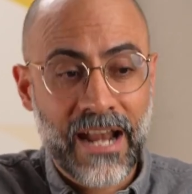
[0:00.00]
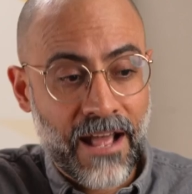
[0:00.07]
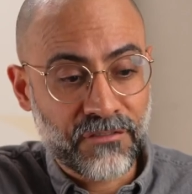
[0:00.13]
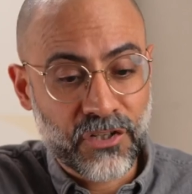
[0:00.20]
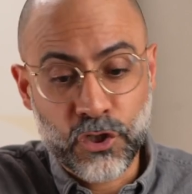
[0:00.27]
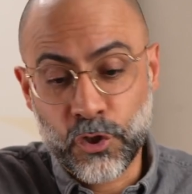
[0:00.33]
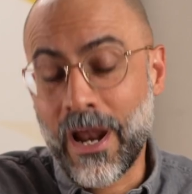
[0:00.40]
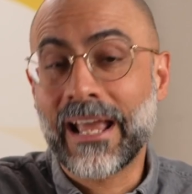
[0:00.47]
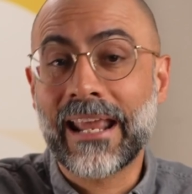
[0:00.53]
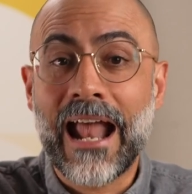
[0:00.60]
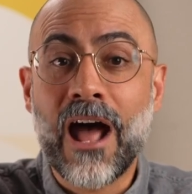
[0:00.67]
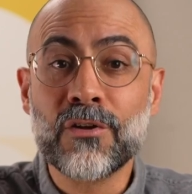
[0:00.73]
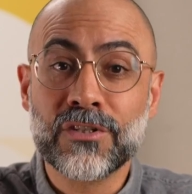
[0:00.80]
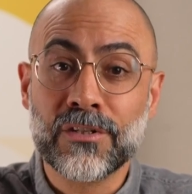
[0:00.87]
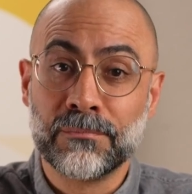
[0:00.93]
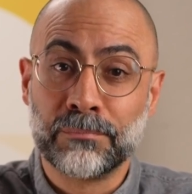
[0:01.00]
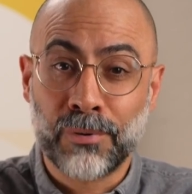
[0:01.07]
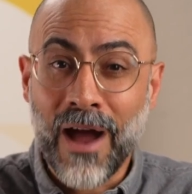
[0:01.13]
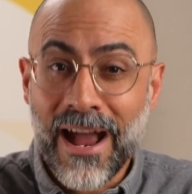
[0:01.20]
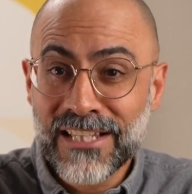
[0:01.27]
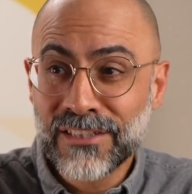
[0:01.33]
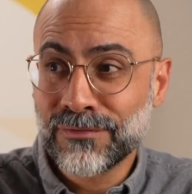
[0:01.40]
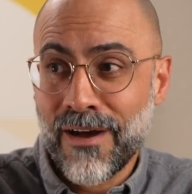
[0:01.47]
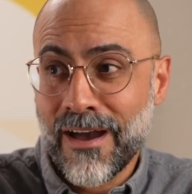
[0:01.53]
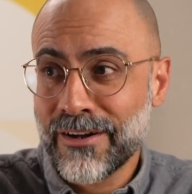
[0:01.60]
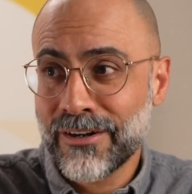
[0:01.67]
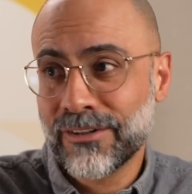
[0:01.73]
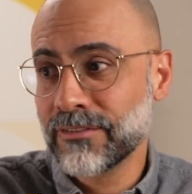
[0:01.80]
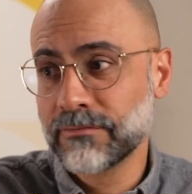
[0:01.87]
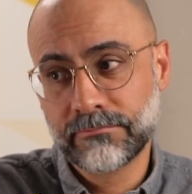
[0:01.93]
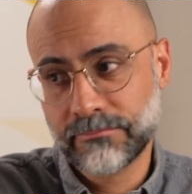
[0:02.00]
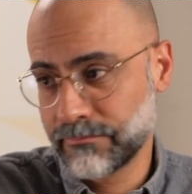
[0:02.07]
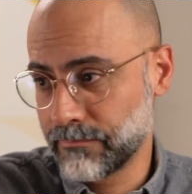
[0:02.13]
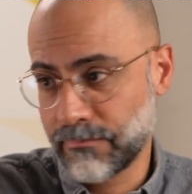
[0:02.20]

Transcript: have to trek it out to Prize Fighter,